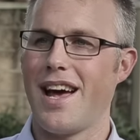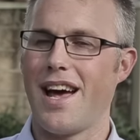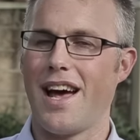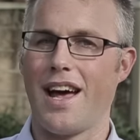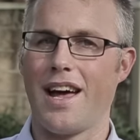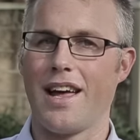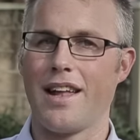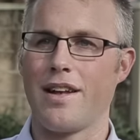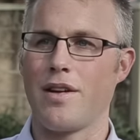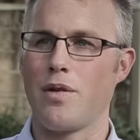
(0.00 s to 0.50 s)

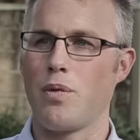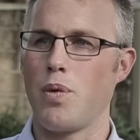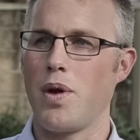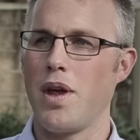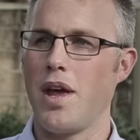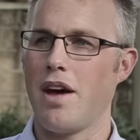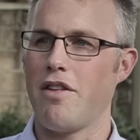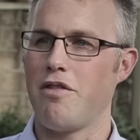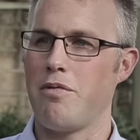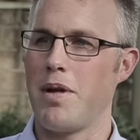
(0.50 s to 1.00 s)
And
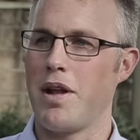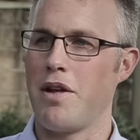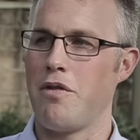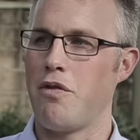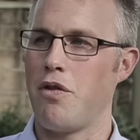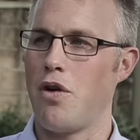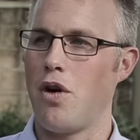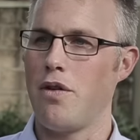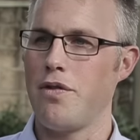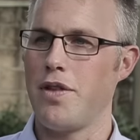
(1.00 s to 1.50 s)
we have been
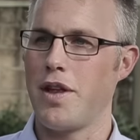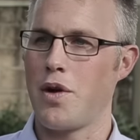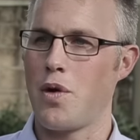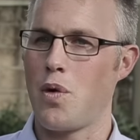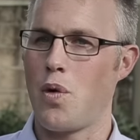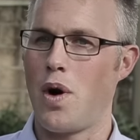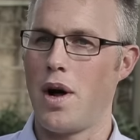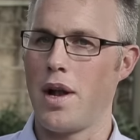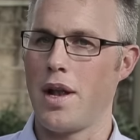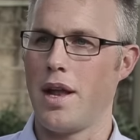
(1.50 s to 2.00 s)
involved in
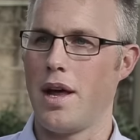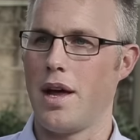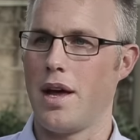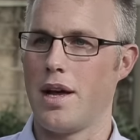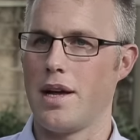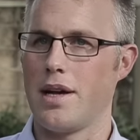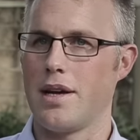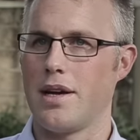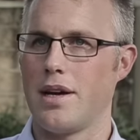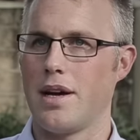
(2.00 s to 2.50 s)

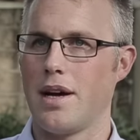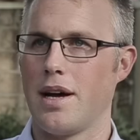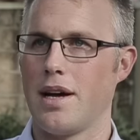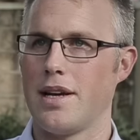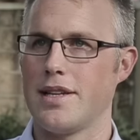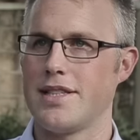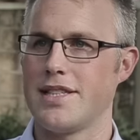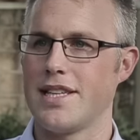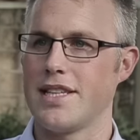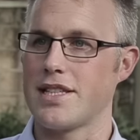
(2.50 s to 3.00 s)
Rwanda
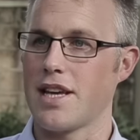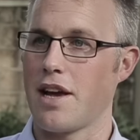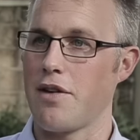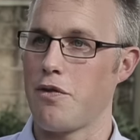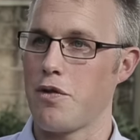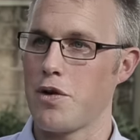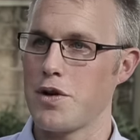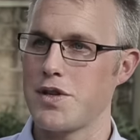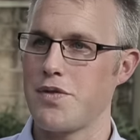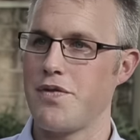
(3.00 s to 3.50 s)
since I
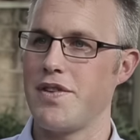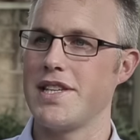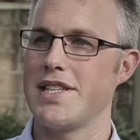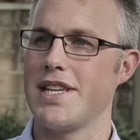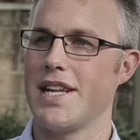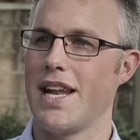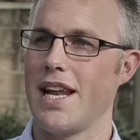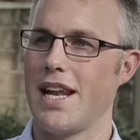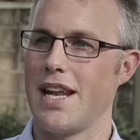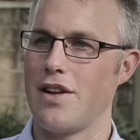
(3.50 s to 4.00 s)
first
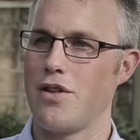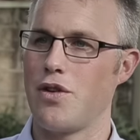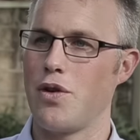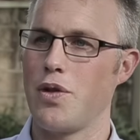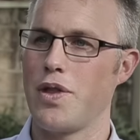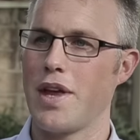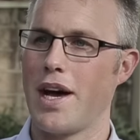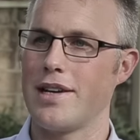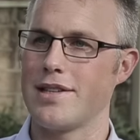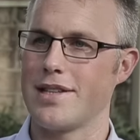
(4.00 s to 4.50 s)
visited in
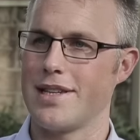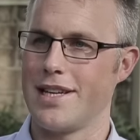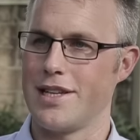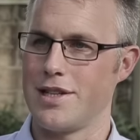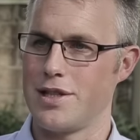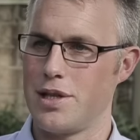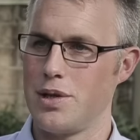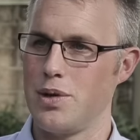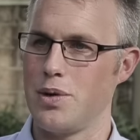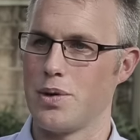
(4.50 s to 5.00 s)

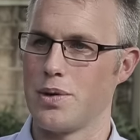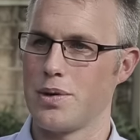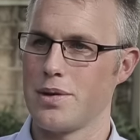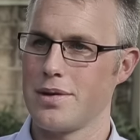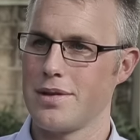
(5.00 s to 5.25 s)
2002.